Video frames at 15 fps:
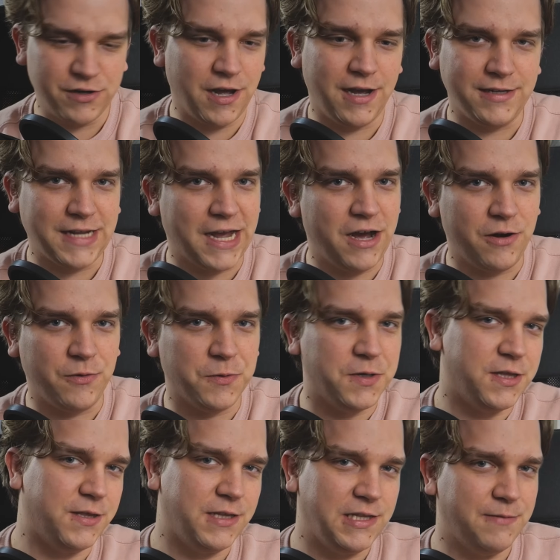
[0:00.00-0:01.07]
you're not down
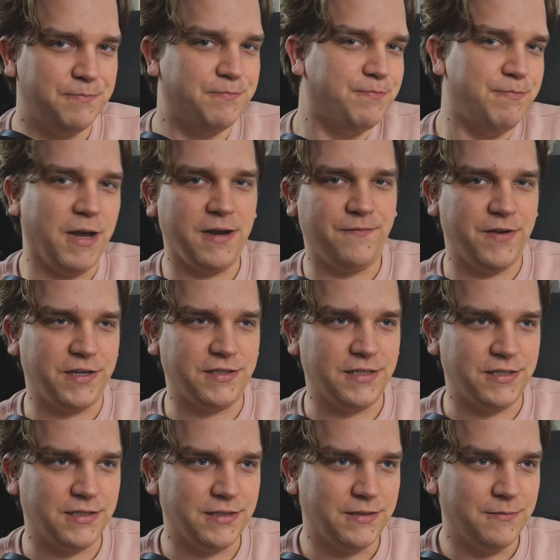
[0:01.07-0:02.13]
with bug
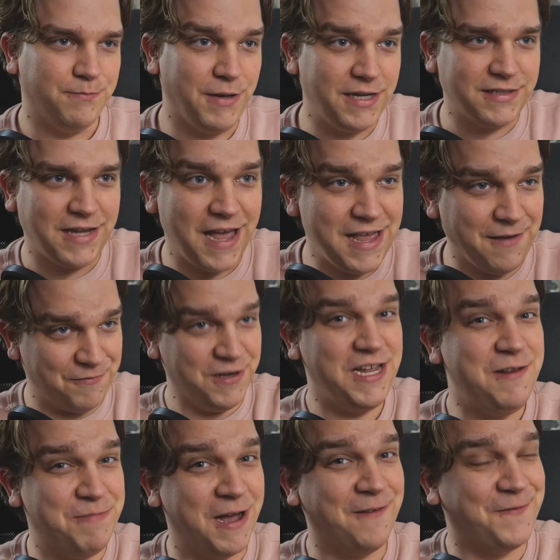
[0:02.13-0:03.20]
fixes. But hey, if you
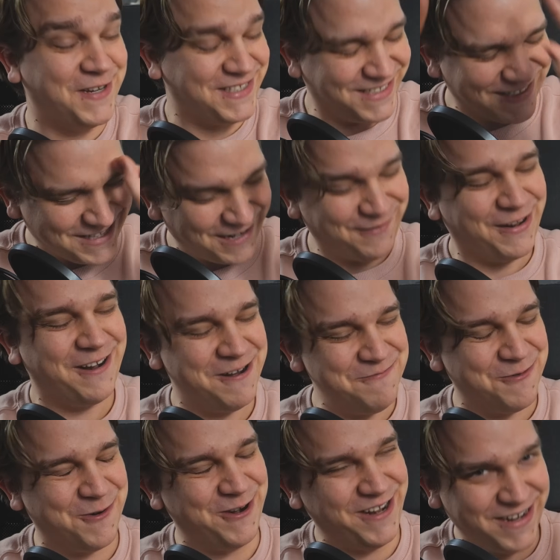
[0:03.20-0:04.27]
need bug fixes, they're very
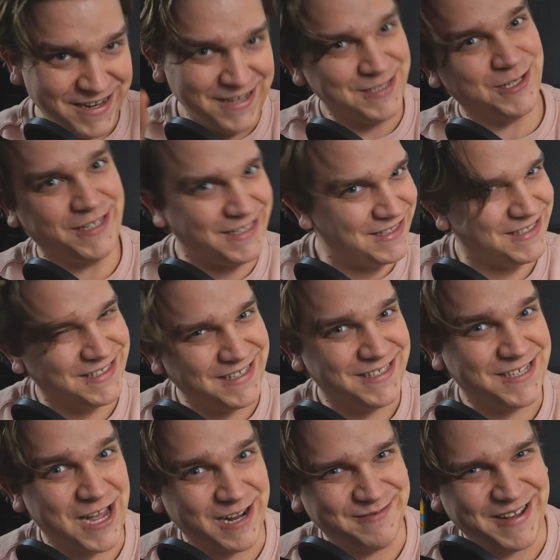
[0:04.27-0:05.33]
important. So let's
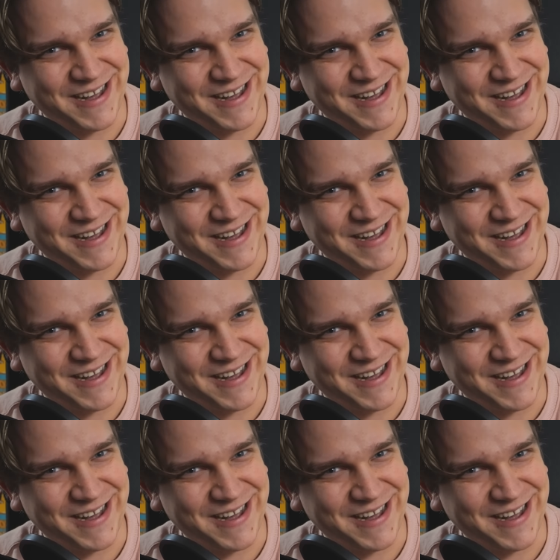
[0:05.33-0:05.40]
talk